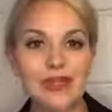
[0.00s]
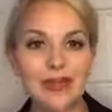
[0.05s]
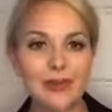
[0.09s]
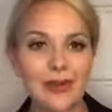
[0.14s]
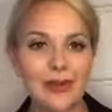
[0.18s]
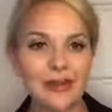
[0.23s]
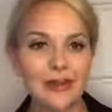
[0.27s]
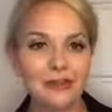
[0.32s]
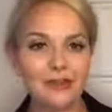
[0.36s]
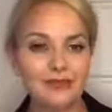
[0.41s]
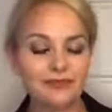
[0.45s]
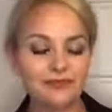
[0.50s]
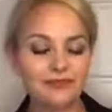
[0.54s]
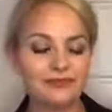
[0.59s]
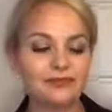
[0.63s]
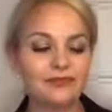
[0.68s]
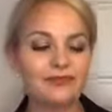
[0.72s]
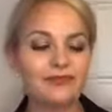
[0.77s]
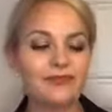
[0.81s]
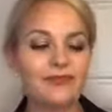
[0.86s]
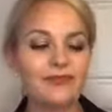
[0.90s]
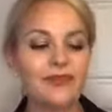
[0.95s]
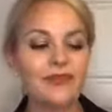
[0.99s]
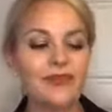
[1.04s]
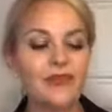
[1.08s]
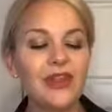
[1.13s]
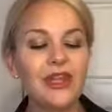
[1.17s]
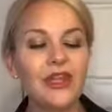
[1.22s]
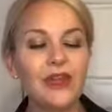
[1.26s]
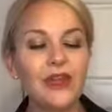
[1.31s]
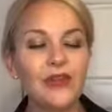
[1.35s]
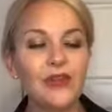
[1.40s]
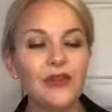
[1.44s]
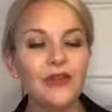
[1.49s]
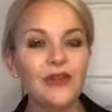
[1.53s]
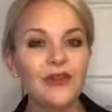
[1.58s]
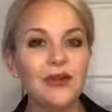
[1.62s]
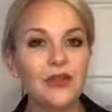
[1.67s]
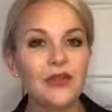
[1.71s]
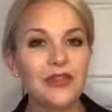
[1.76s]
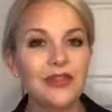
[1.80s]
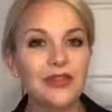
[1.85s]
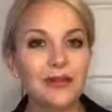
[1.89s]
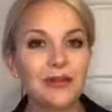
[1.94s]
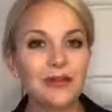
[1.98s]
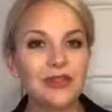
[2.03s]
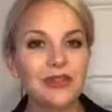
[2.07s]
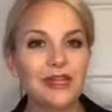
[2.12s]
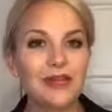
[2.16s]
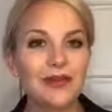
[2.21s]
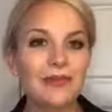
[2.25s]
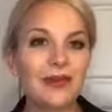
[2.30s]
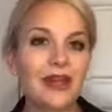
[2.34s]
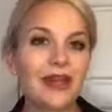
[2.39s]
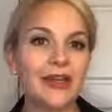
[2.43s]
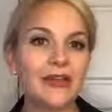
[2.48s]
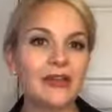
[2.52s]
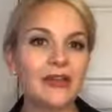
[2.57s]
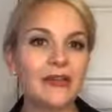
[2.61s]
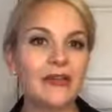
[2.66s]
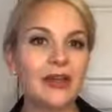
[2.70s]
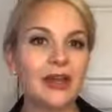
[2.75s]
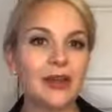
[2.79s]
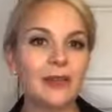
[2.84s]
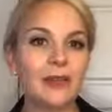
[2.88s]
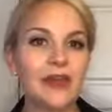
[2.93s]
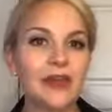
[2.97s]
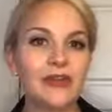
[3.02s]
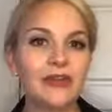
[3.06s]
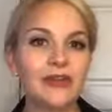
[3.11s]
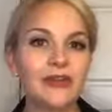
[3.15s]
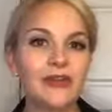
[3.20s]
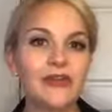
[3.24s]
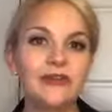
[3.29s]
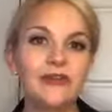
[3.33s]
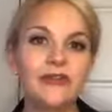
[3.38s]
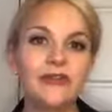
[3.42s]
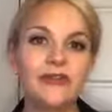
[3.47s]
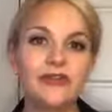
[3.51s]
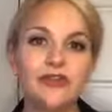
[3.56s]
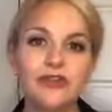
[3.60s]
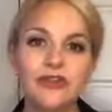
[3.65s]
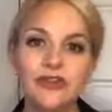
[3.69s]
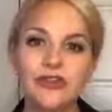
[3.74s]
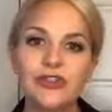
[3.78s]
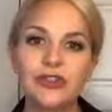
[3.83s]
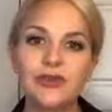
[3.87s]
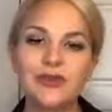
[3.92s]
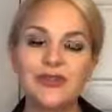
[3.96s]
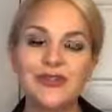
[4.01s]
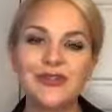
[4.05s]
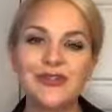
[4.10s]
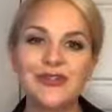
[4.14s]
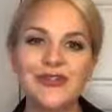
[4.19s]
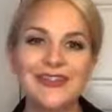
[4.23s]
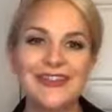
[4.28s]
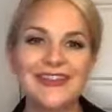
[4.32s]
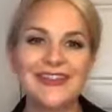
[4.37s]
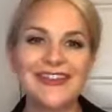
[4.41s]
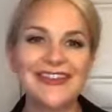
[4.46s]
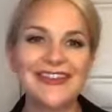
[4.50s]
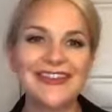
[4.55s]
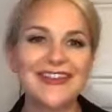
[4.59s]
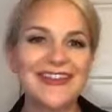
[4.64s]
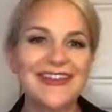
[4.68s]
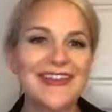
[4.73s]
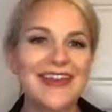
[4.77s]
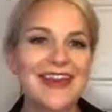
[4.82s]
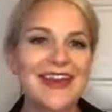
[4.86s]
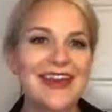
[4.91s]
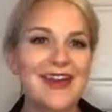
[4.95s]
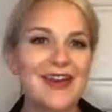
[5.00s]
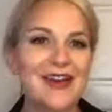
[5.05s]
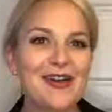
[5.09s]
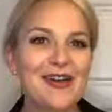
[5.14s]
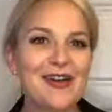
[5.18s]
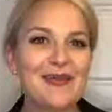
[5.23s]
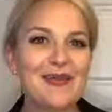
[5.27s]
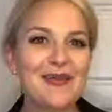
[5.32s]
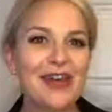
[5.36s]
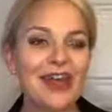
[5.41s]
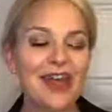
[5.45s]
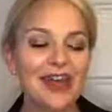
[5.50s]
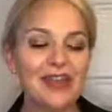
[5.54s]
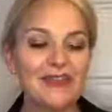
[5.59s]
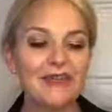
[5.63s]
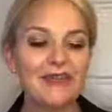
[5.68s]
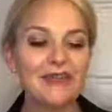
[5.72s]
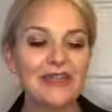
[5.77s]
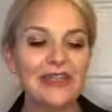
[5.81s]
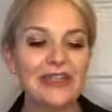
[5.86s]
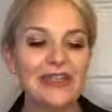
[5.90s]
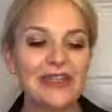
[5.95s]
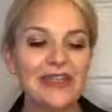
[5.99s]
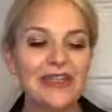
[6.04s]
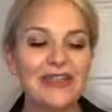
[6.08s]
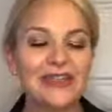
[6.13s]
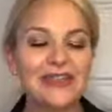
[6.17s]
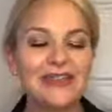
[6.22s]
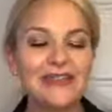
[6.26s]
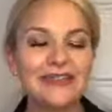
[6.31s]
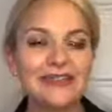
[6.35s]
Gamage. For summertime, I do recommend you should be doing every,